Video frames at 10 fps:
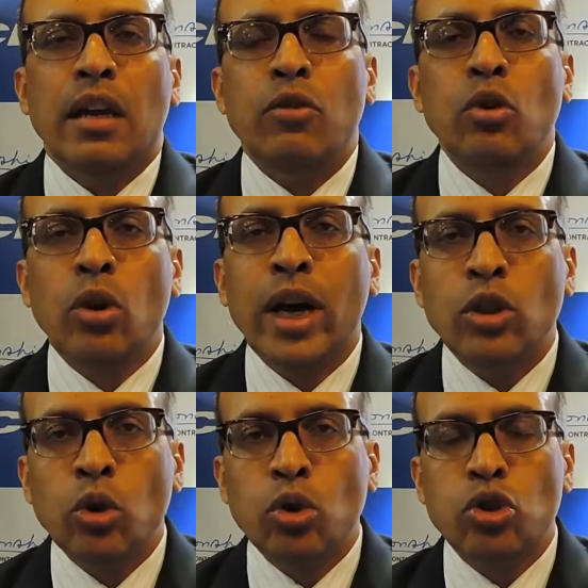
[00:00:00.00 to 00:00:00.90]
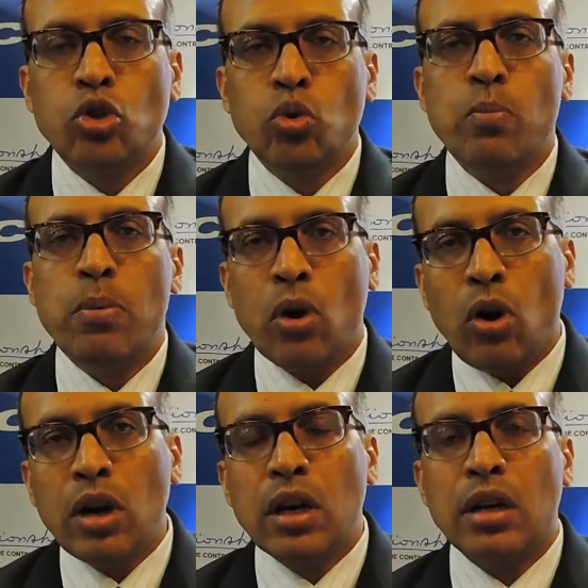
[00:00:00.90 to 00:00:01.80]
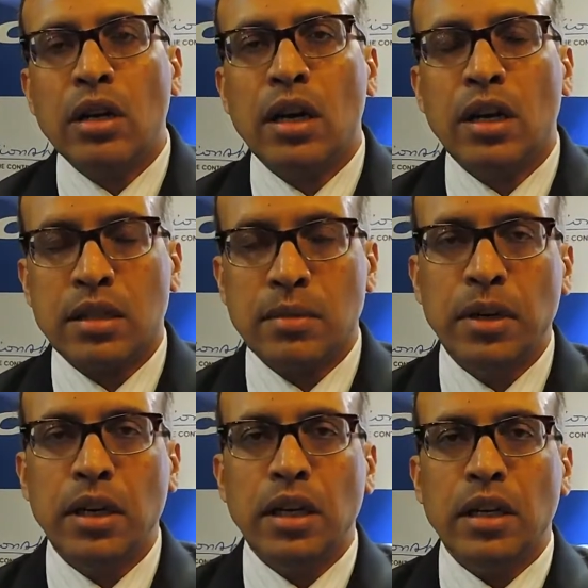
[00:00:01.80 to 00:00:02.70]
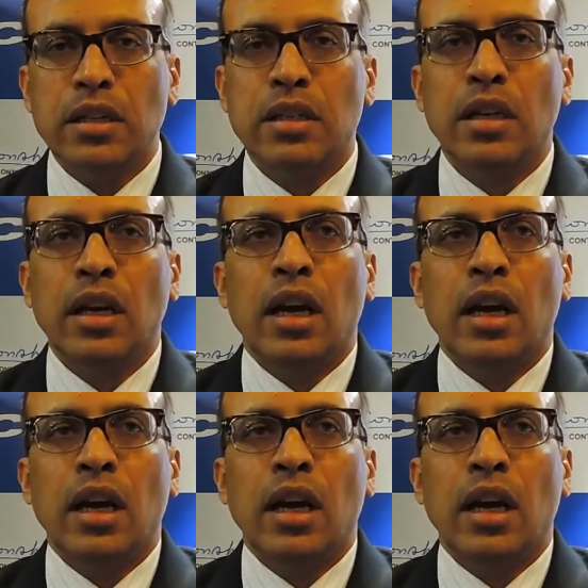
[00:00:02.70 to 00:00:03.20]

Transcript: If you look at those two broad customer needs,